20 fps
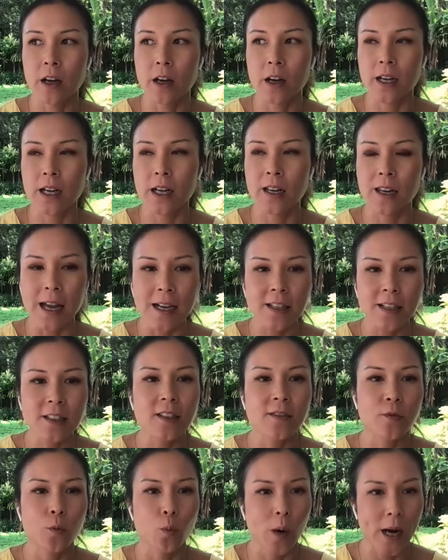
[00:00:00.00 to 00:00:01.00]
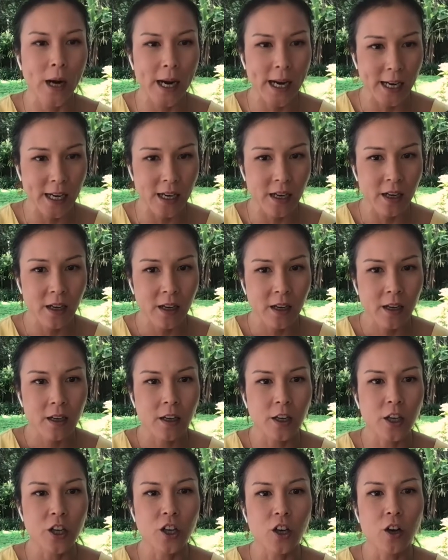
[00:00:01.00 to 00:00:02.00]
on, on a collective way,
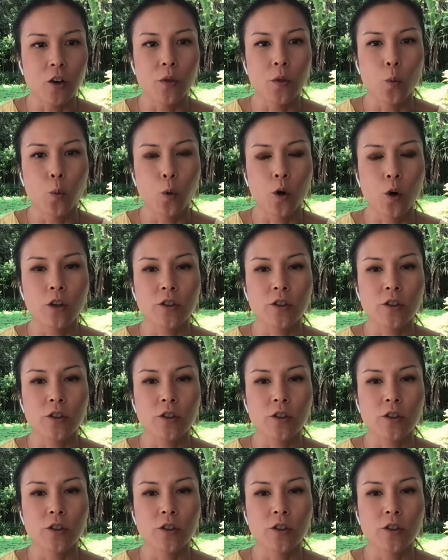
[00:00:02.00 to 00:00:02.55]
you know, the